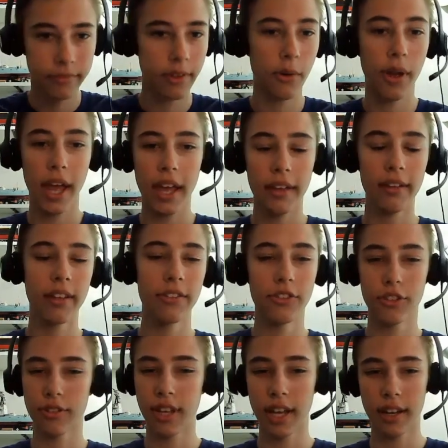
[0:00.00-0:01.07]
Okay, he's
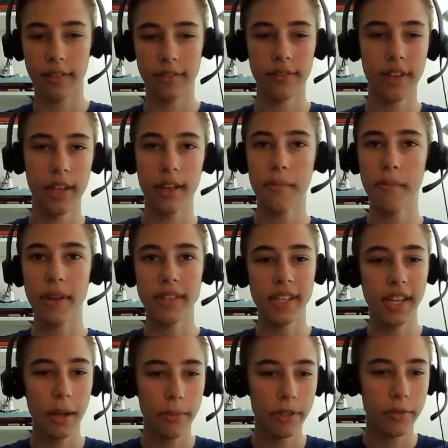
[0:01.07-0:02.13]
just kind of
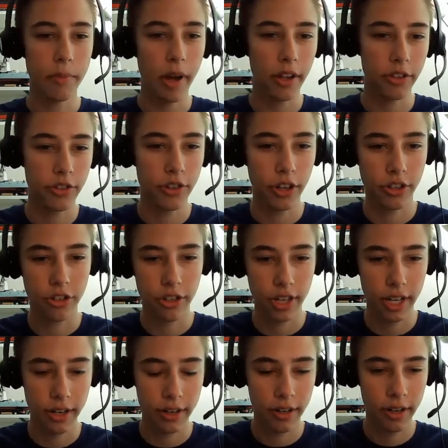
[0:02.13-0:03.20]
messing up his pawn structure
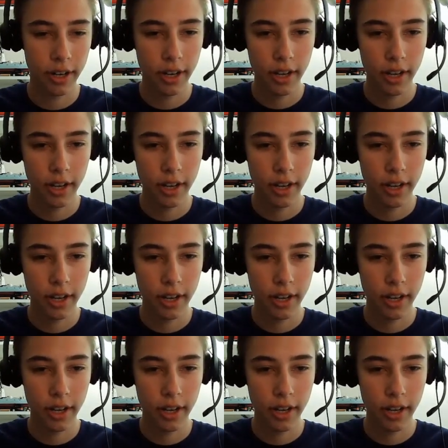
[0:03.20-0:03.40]
here.